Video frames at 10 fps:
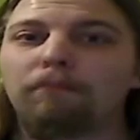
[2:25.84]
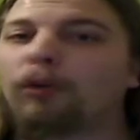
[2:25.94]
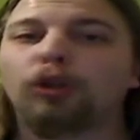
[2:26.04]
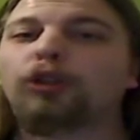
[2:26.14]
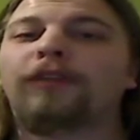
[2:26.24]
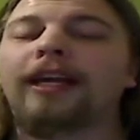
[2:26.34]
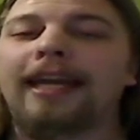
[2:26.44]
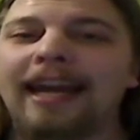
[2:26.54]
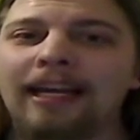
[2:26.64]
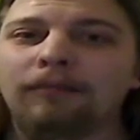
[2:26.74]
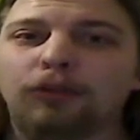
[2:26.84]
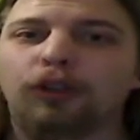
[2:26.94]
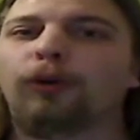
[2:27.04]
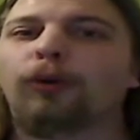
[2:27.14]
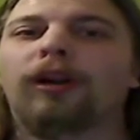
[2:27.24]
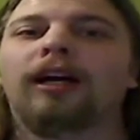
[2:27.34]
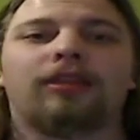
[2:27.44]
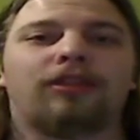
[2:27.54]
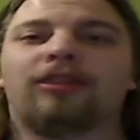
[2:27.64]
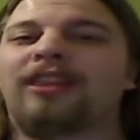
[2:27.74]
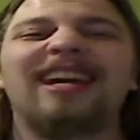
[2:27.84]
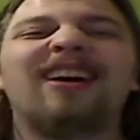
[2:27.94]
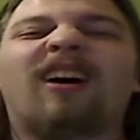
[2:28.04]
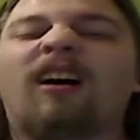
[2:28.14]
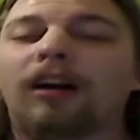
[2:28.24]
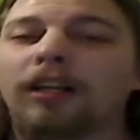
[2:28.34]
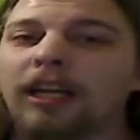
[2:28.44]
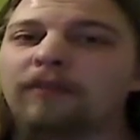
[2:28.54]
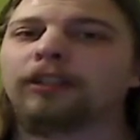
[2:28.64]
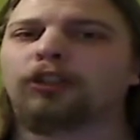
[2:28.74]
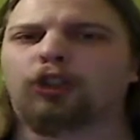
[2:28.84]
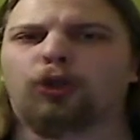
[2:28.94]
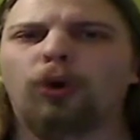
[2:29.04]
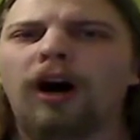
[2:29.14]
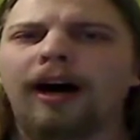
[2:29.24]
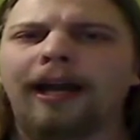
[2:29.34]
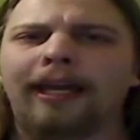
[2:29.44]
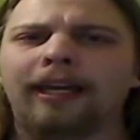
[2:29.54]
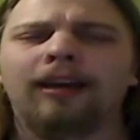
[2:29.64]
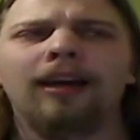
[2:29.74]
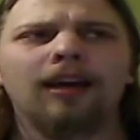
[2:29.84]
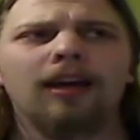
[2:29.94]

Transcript: most of the games look like they aren't even trying,